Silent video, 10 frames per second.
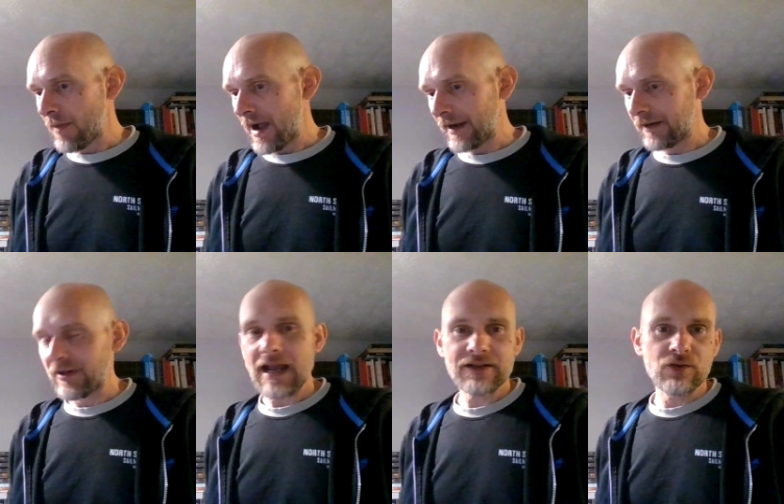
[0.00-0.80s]
back and I'm
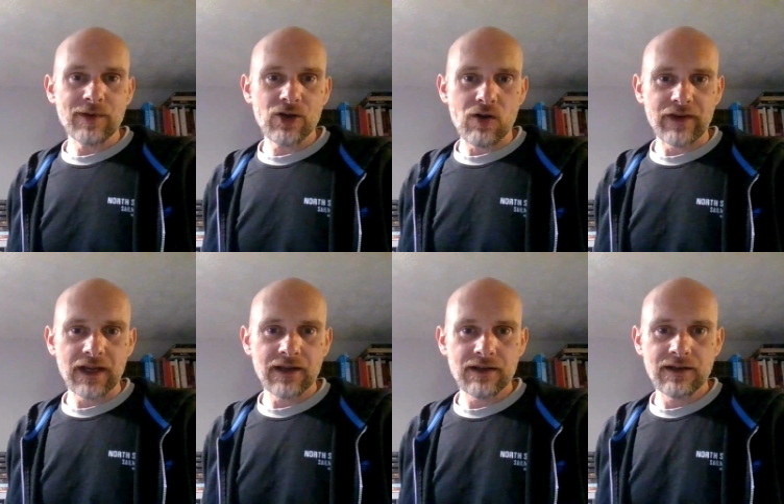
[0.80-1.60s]
going to ask a cup of
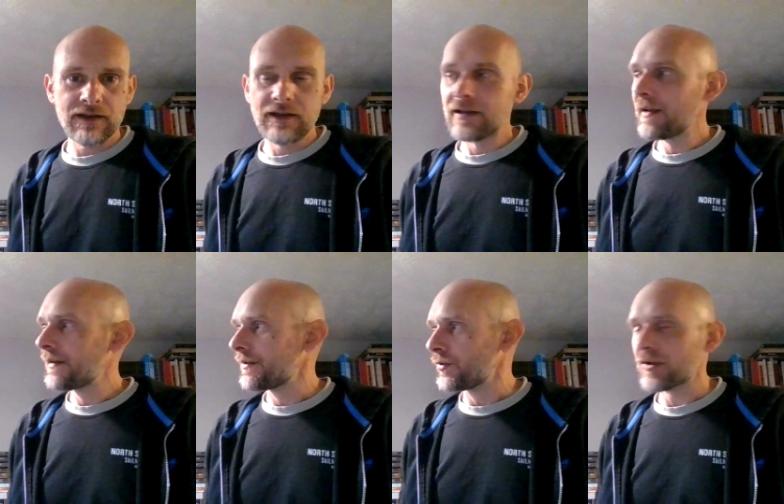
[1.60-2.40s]
coffee,
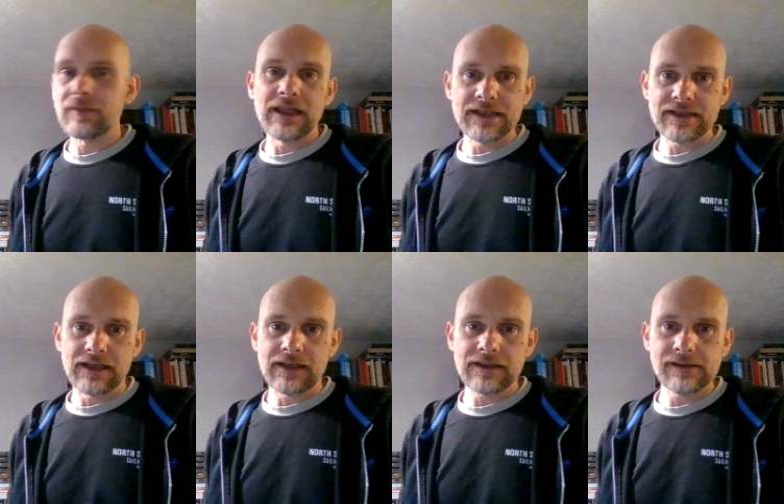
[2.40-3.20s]
do some
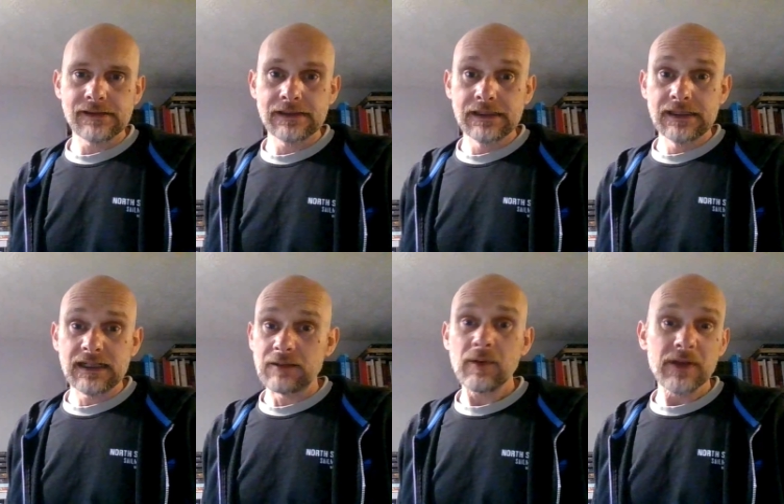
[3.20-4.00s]
listing,
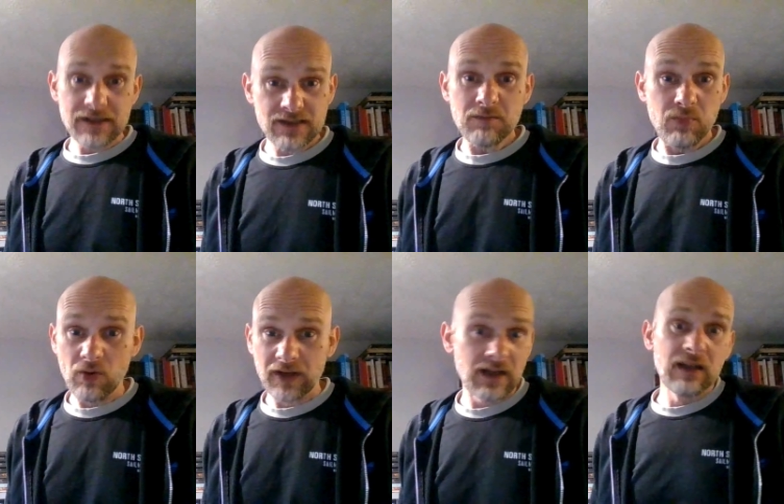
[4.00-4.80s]
and maybe at some
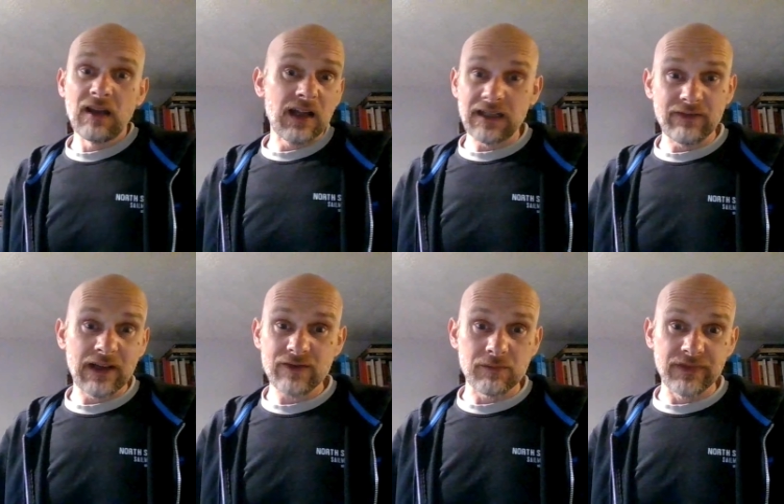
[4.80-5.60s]
point I'll even
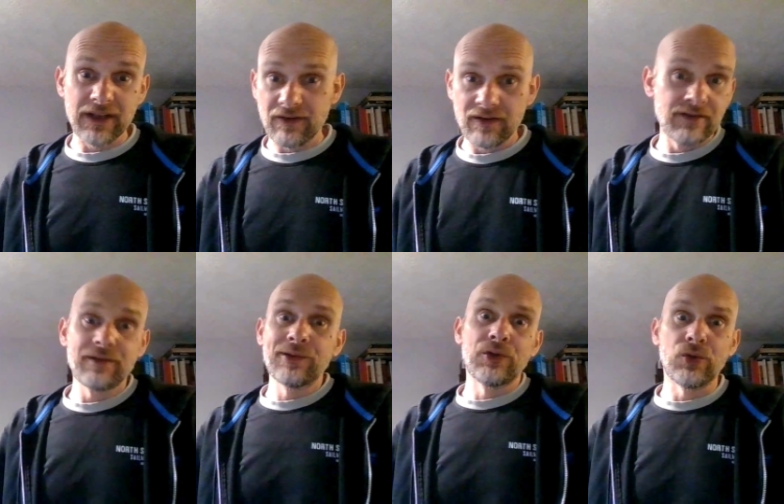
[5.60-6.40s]
have some dinner.
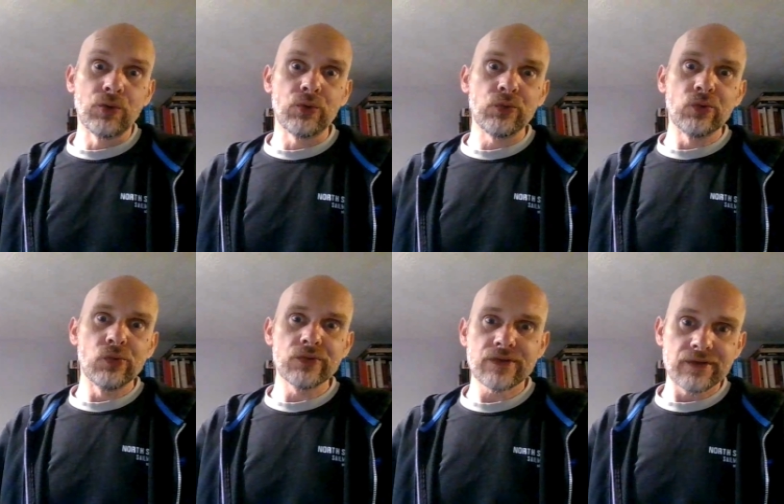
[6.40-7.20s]
Who
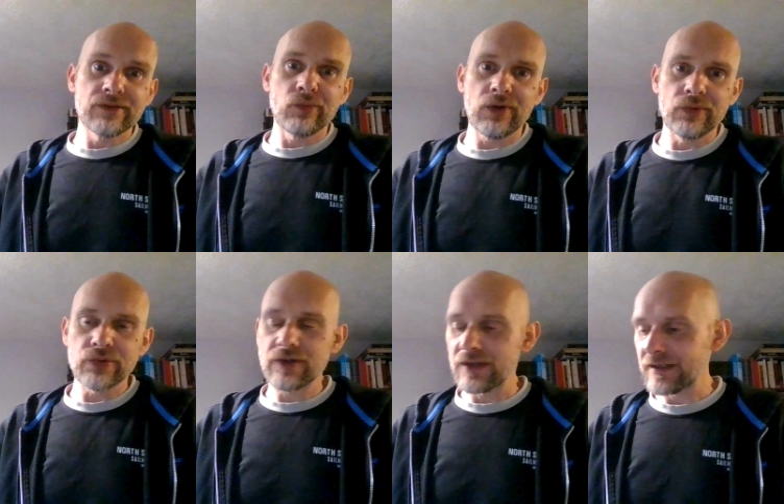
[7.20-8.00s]
knows? One of
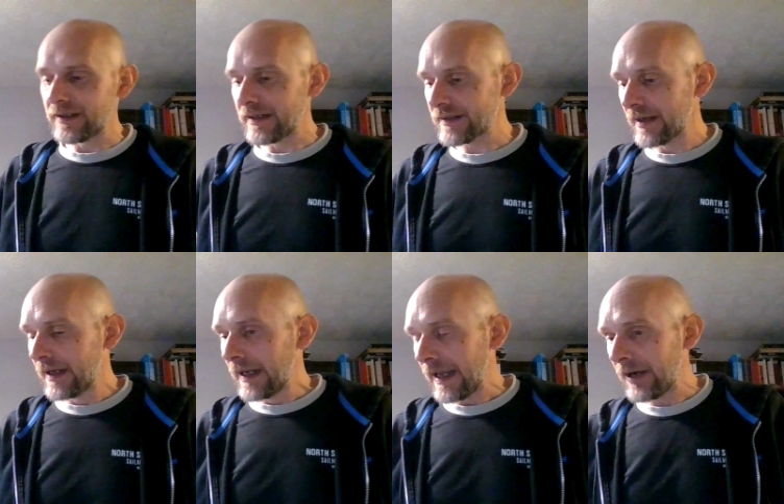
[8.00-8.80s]
those crazy days.
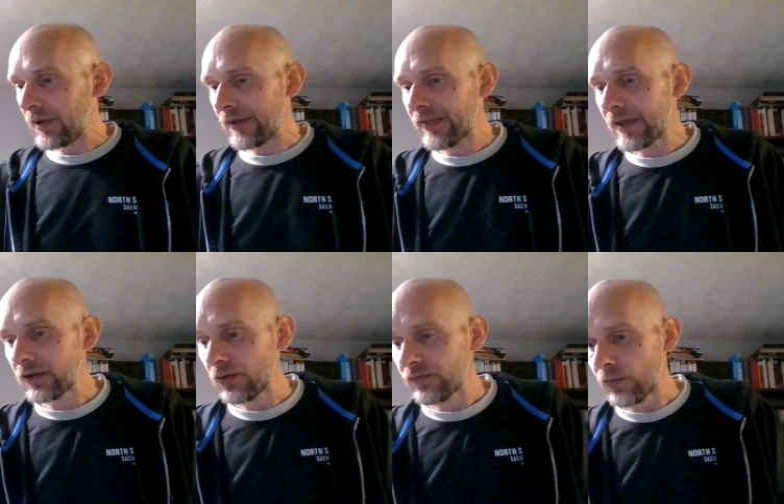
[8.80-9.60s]
Anyway, thank
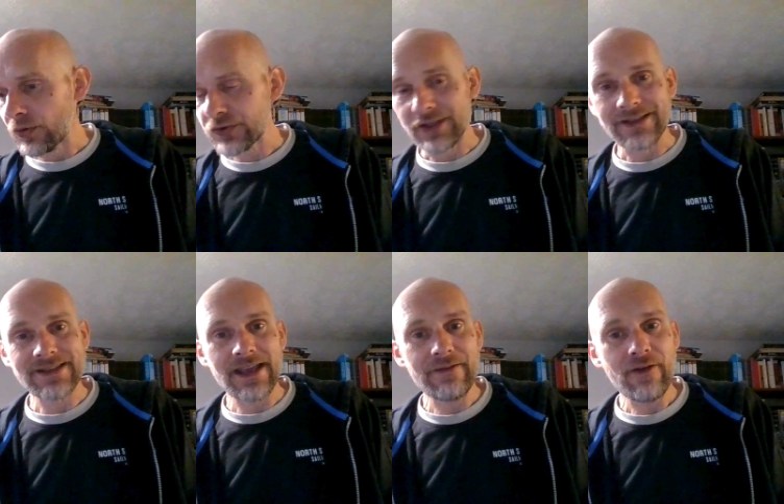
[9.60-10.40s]
you all for watching
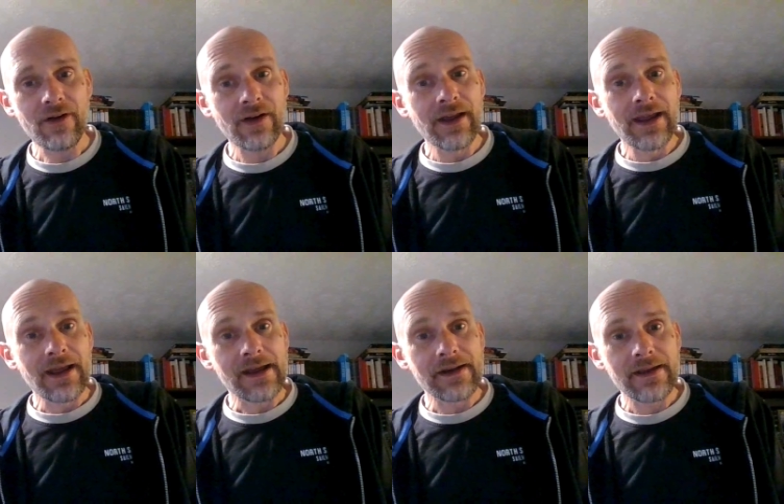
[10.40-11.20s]
as ever,
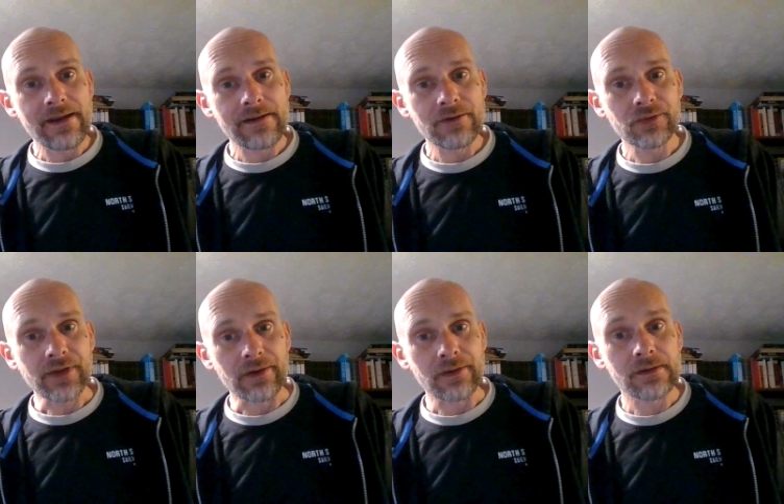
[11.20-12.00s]
and uh, no
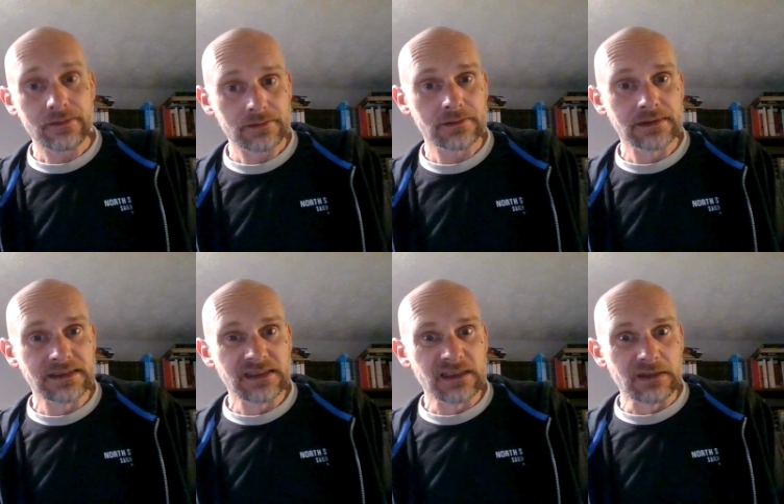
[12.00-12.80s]
doubt,
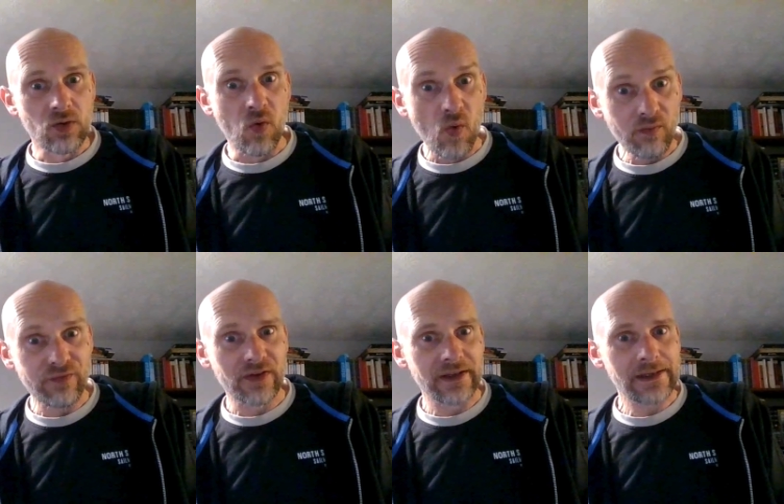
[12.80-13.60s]

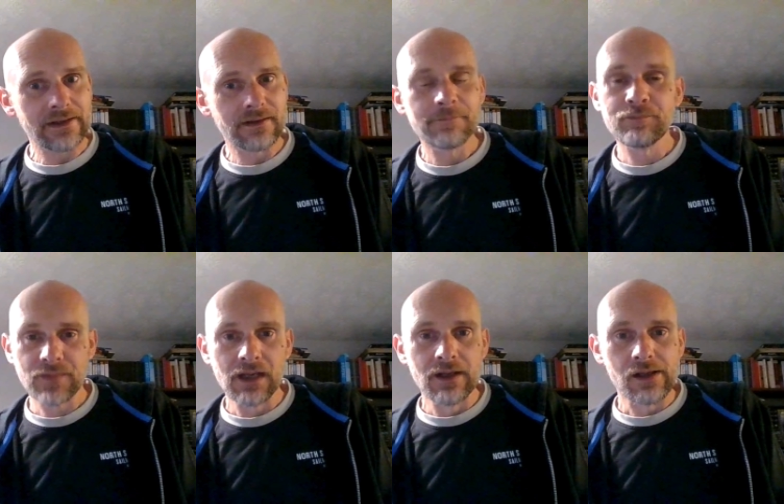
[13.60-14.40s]
hopefully,
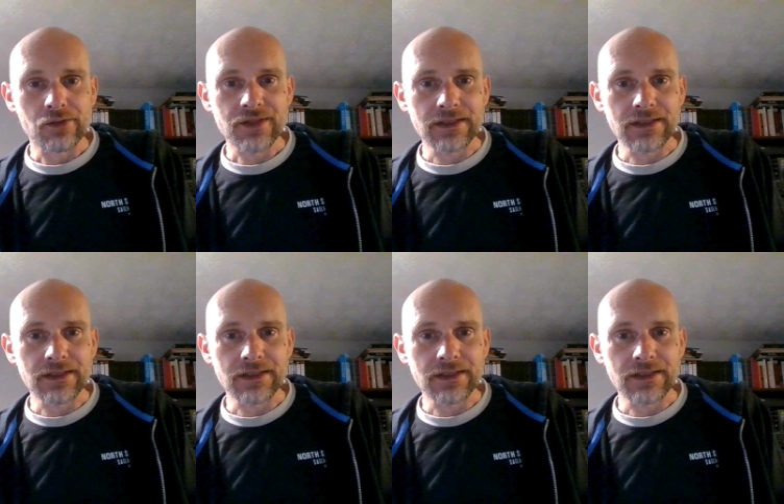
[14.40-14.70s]
I'll see